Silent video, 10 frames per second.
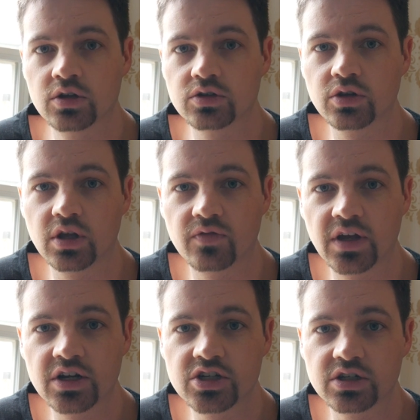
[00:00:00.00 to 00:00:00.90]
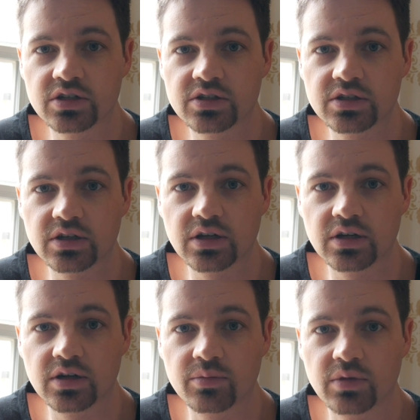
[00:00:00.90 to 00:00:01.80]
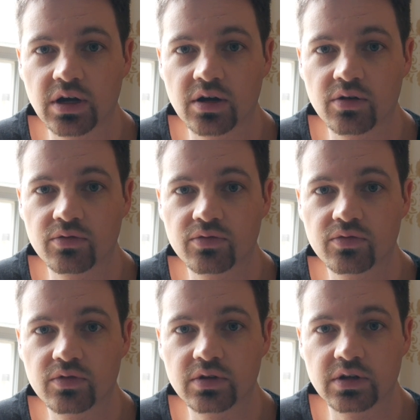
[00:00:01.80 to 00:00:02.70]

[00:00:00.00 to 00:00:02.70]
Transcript: So the advantages of